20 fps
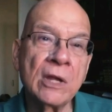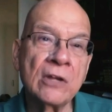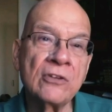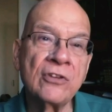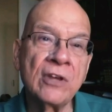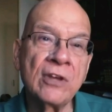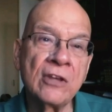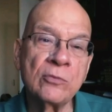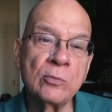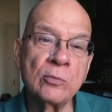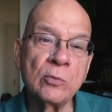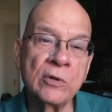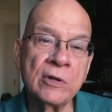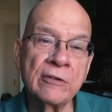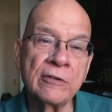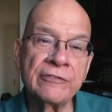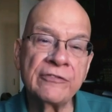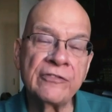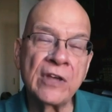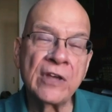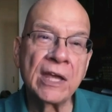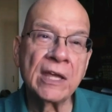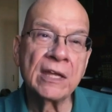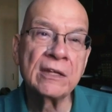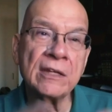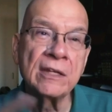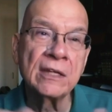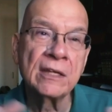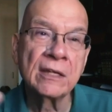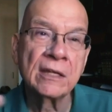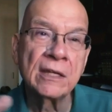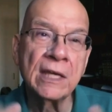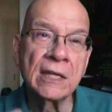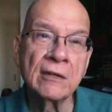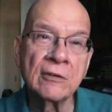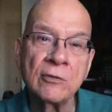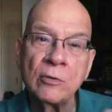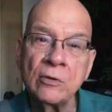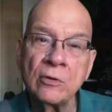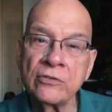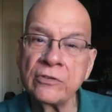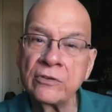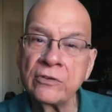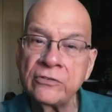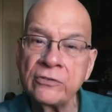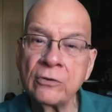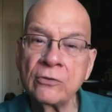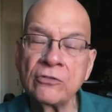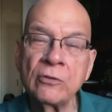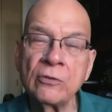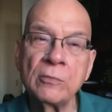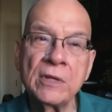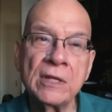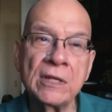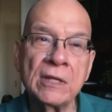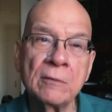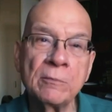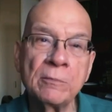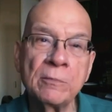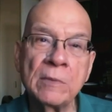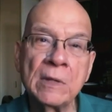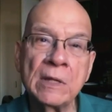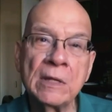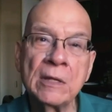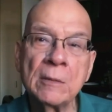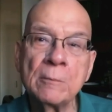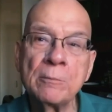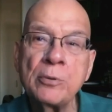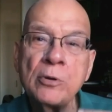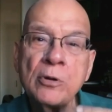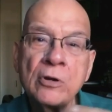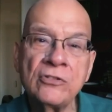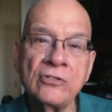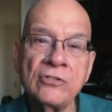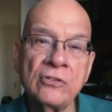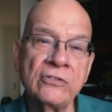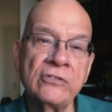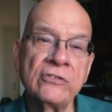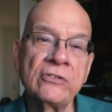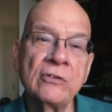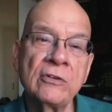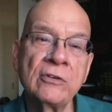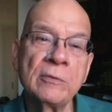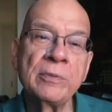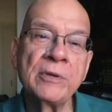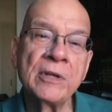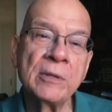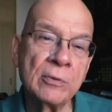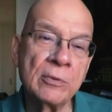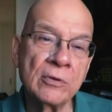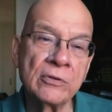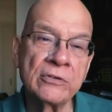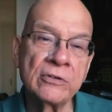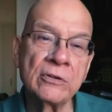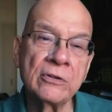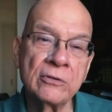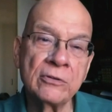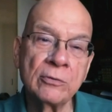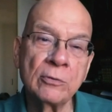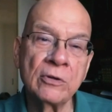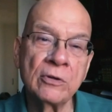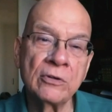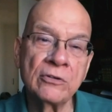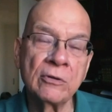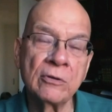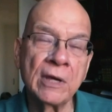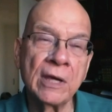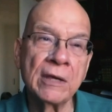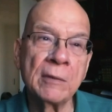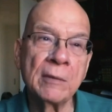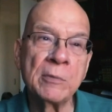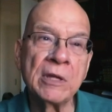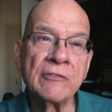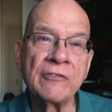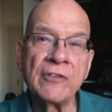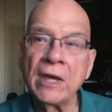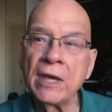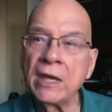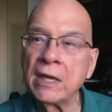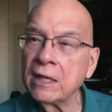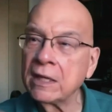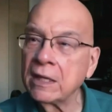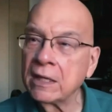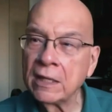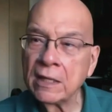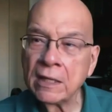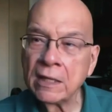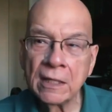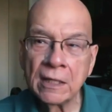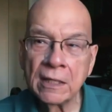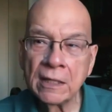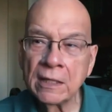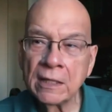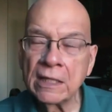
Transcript: as much as we're finding, and of course the social media pushes certain people toward you. I mean, if I